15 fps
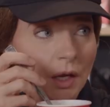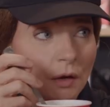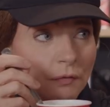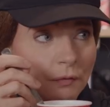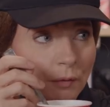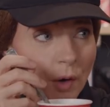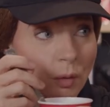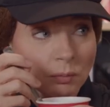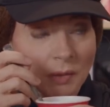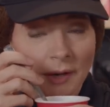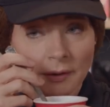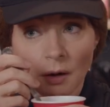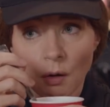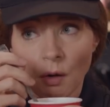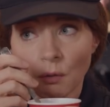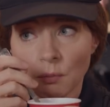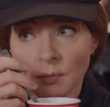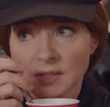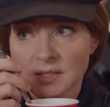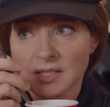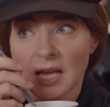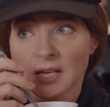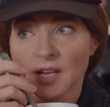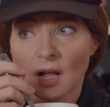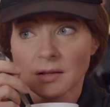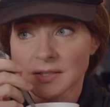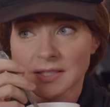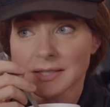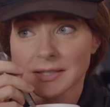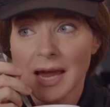If Rome like home is ten
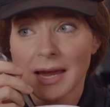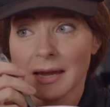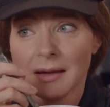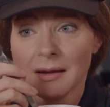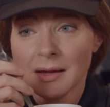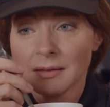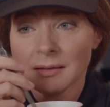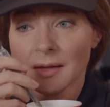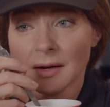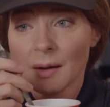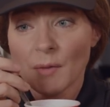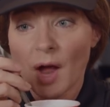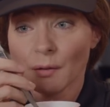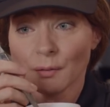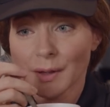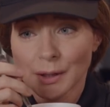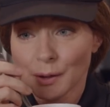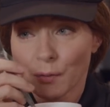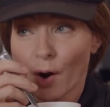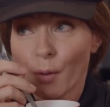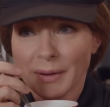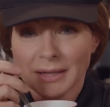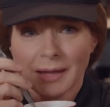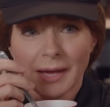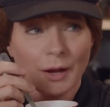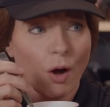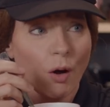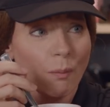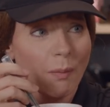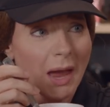dollars a day, then I'm not really roaming like
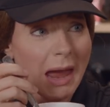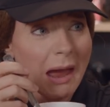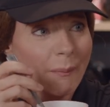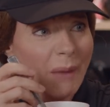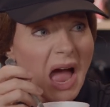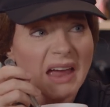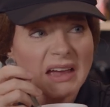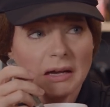home, am I?